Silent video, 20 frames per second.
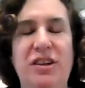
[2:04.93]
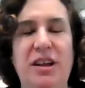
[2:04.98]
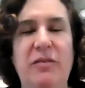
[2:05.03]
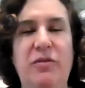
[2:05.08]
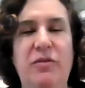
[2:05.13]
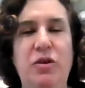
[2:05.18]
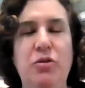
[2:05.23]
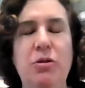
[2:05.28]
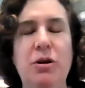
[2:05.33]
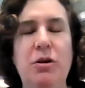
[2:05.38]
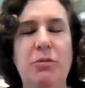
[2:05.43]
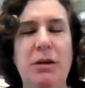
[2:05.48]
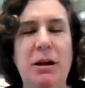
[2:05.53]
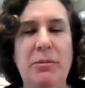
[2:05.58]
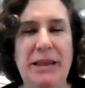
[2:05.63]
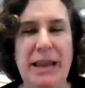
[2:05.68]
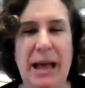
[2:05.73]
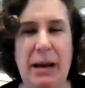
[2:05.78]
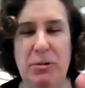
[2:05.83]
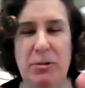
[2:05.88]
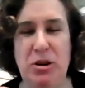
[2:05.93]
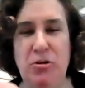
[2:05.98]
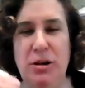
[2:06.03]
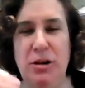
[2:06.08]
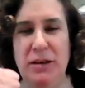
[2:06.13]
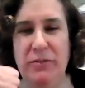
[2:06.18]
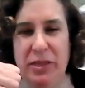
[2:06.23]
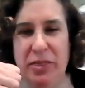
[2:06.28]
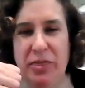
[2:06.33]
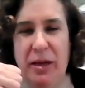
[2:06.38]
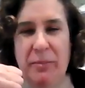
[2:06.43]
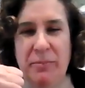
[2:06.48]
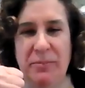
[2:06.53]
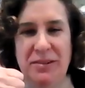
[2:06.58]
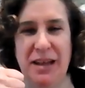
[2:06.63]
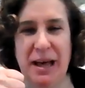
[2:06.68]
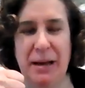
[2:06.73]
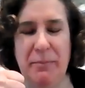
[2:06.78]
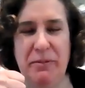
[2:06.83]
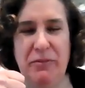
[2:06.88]
If you agree with that, would you give a
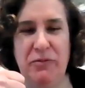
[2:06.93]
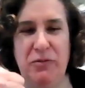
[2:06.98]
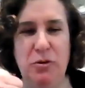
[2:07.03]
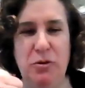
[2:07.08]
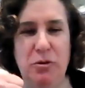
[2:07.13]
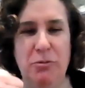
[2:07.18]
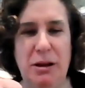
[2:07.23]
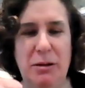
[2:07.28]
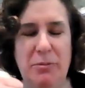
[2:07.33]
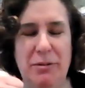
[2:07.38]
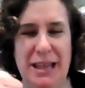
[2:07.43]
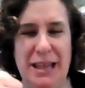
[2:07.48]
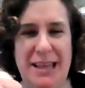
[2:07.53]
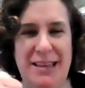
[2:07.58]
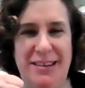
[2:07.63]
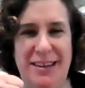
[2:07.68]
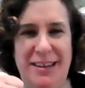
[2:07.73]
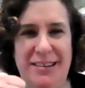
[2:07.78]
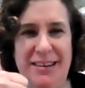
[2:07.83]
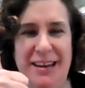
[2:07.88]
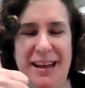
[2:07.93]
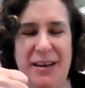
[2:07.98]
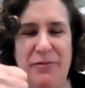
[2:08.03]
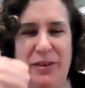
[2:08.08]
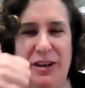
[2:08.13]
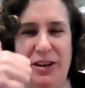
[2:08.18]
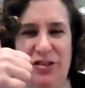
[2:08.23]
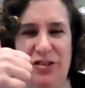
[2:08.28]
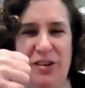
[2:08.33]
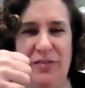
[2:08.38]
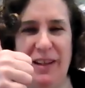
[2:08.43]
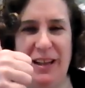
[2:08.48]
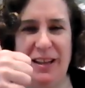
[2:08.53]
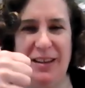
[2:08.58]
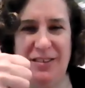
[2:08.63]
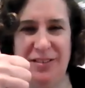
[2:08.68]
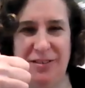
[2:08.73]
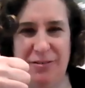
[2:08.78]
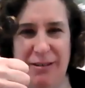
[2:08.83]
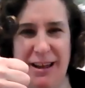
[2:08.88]
thumbs up if you agree with Izzy's definition of
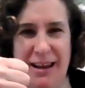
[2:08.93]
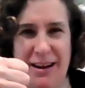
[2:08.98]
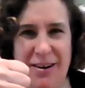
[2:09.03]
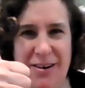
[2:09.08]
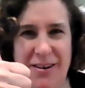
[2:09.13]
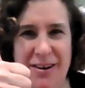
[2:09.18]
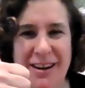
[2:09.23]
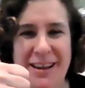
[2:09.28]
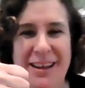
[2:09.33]
illustrator?